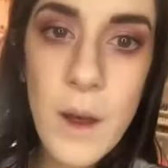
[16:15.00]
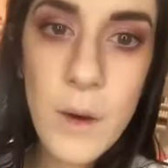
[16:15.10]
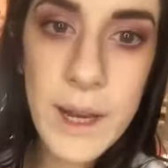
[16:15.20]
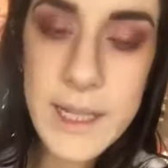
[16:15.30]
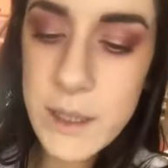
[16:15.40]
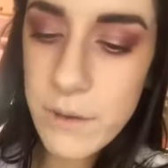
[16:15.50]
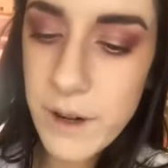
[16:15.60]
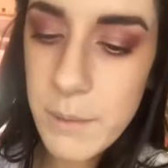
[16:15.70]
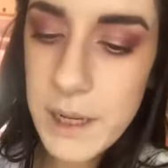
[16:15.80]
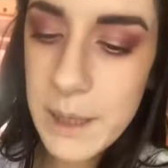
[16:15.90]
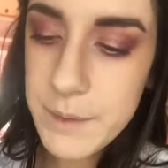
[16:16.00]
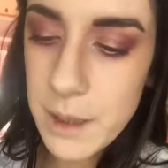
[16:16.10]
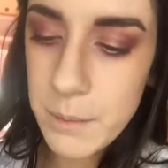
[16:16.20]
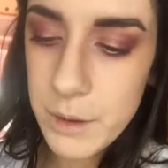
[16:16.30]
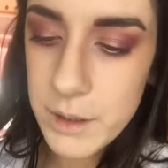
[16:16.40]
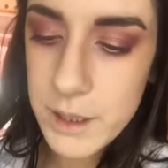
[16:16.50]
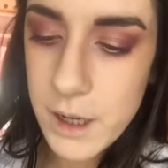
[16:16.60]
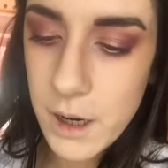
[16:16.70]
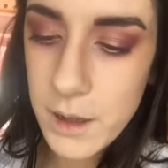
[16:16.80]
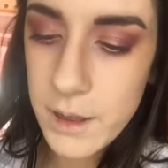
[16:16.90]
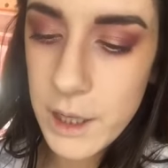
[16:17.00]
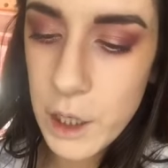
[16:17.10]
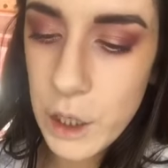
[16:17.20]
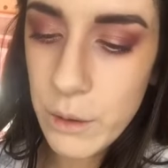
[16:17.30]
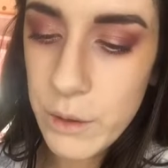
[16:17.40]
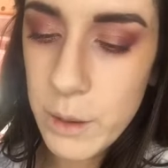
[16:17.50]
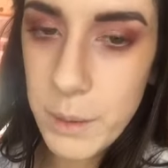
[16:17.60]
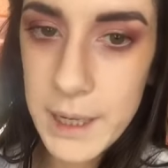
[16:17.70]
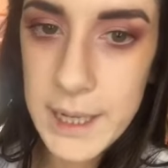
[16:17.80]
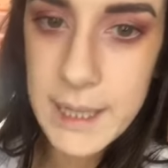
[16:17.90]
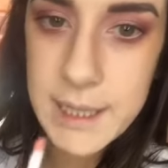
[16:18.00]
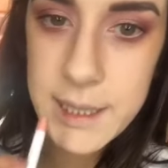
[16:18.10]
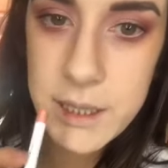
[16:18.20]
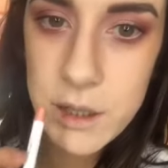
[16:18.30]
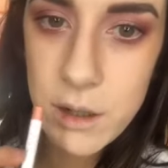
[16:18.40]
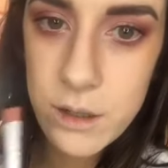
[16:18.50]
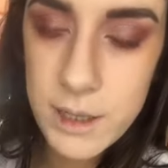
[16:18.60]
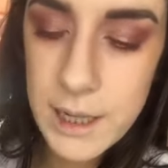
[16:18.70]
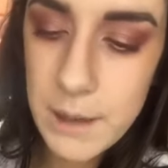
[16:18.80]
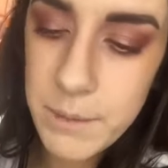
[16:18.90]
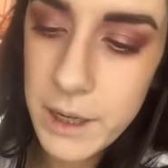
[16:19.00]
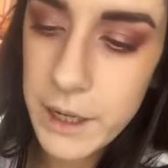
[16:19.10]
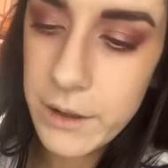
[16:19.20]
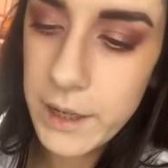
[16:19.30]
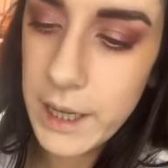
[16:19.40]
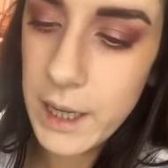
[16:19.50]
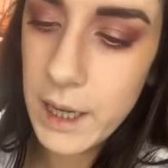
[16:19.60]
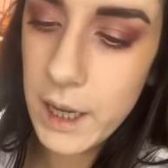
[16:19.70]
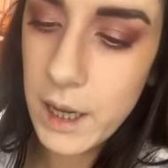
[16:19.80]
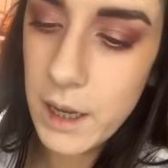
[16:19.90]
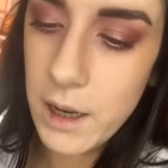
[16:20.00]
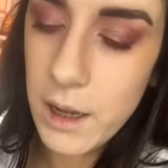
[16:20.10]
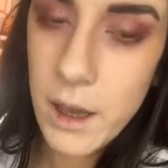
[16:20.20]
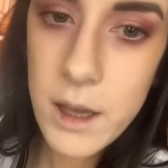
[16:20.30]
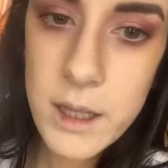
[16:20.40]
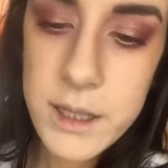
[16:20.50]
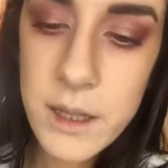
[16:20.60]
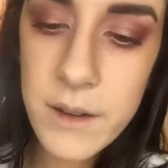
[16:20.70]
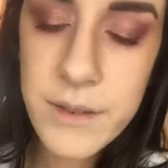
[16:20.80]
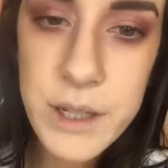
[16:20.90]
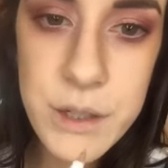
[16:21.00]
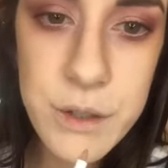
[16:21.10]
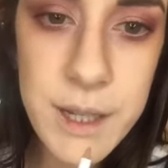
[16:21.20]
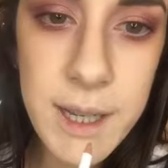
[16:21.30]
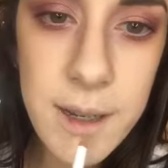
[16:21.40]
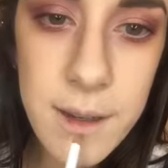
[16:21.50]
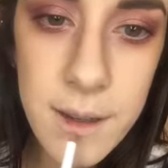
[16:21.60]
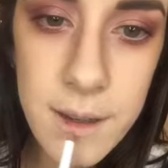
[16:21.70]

Okay, so for my lips I'm putting on the Luna by Lisa Jordan lip liner in Soft Catrine.